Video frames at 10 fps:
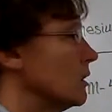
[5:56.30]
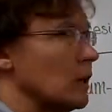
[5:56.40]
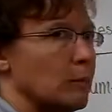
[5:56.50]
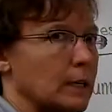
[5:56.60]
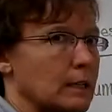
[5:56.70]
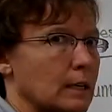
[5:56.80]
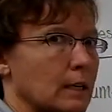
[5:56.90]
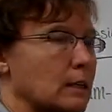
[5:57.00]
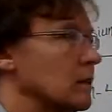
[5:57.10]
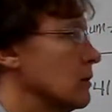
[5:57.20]
Does that make
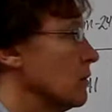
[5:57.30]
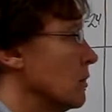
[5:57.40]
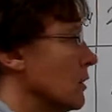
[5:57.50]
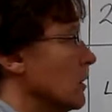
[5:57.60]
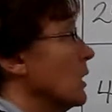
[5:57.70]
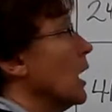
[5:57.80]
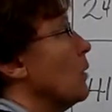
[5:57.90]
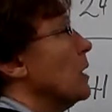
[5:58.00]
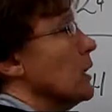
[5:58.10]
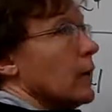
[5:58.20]
sense?
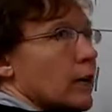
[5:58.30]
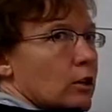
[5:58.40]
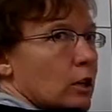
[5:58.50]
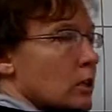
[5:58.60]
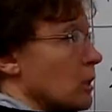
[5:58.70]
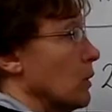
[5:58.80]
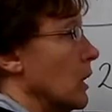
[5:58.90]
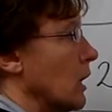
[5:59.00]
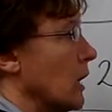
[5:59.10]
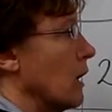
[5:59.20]
How many electrons are
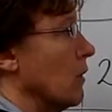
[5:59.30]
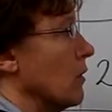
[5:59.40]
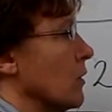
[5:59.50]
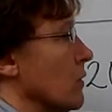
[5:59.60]
we going to have?